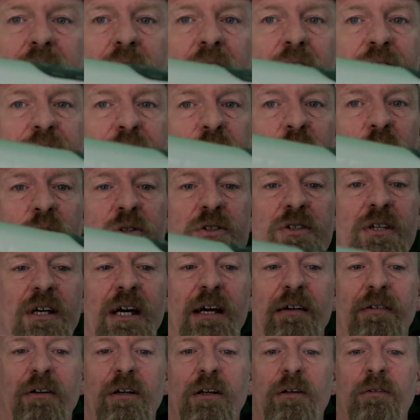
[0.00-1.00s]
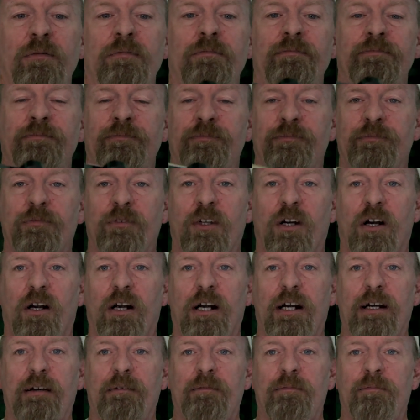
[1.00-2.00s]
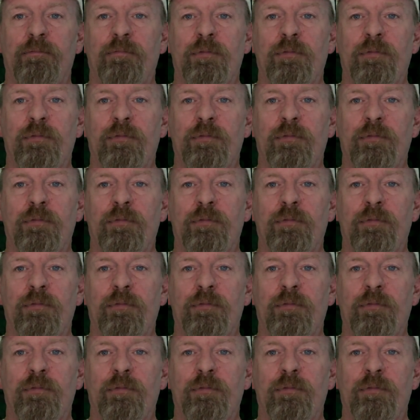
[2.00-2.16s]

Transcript: A food saver. Alright?